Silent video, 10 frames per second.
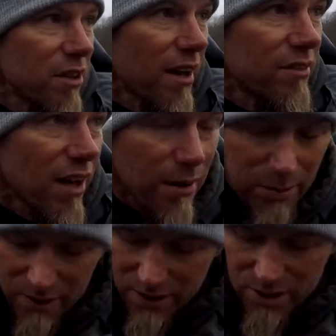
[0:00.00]
have not.
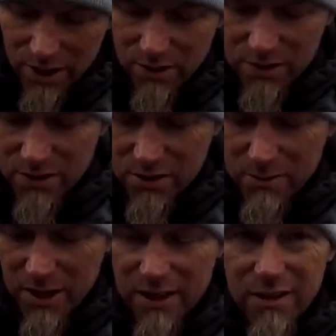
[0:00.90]
Please share it on social
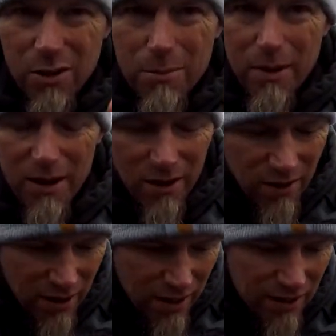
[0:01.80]
media. Hit the little bell.
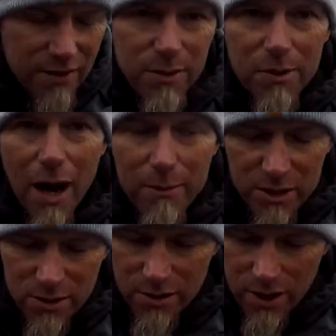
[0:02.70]
Leave some
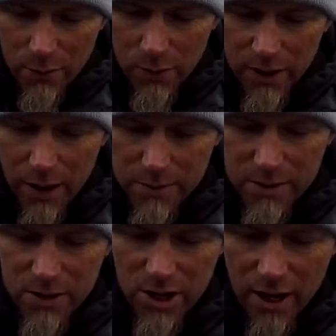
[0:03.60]
comments too. That really helps
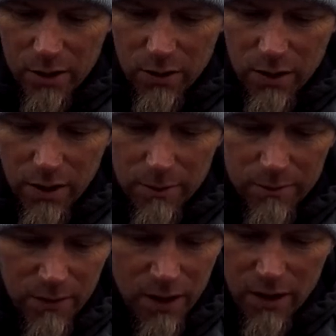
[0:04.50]
the channel. Um,
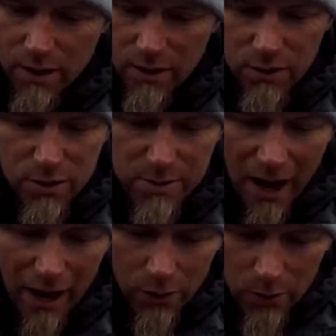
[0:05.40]
YouTube's
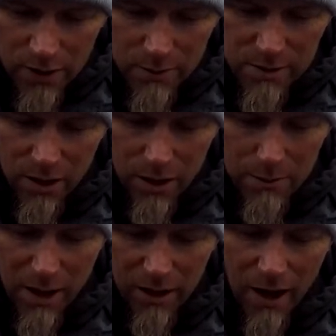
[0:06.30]
algorithm is all
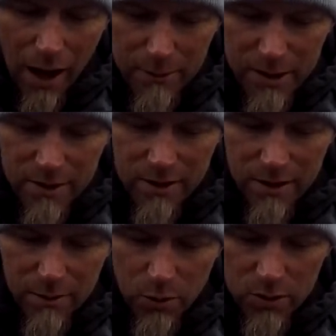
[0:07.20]
about comments,
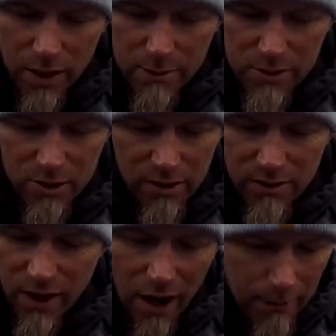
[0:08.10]
and the more times you leave
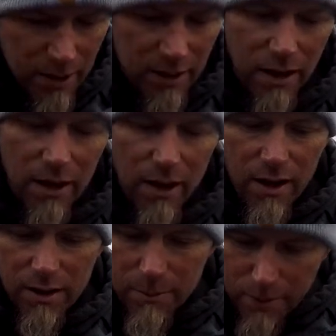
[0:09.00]
a
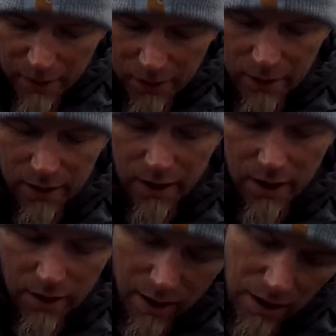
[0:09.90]
comment, the better it
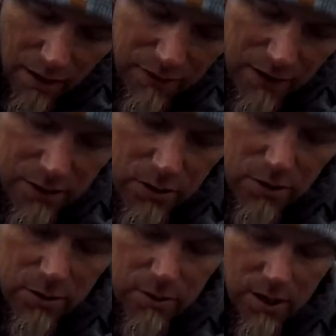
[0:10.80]
off if I
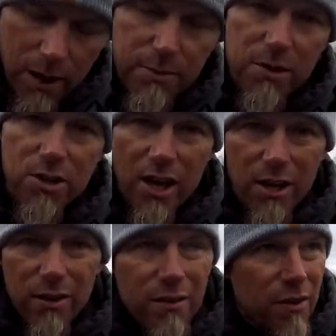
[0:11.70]
do, that helps the
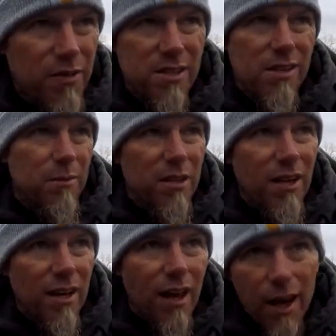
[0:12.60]
channel. Even if it's something
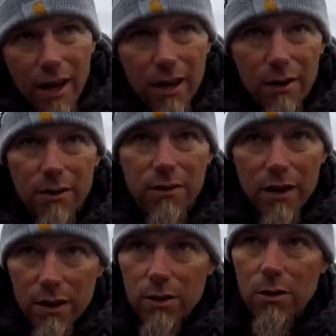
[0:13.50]
like hey or
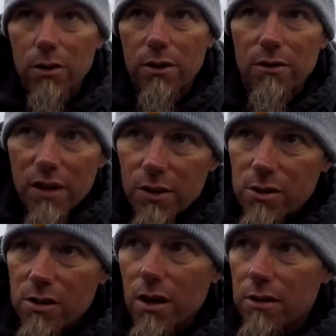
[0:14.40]
thank you or your video
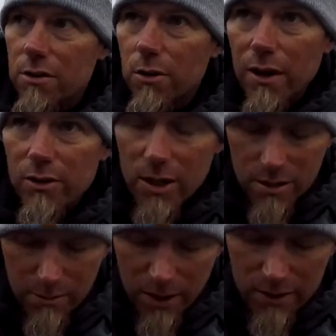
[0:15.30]
sucks or whatever, it
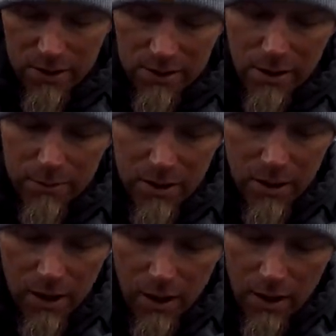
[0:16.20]
doesn't matter. Just
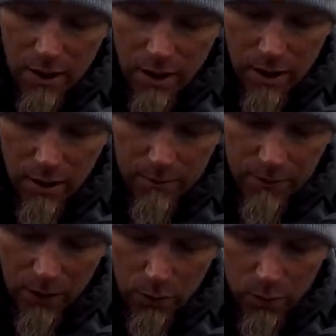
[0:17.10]
something um,
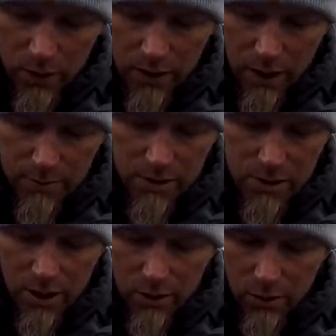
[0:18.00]
that really helps the
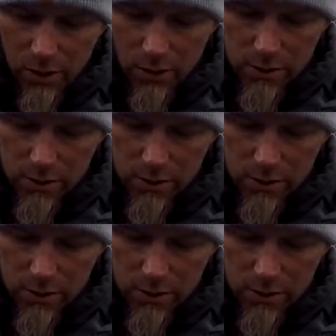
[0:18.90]
channel grow.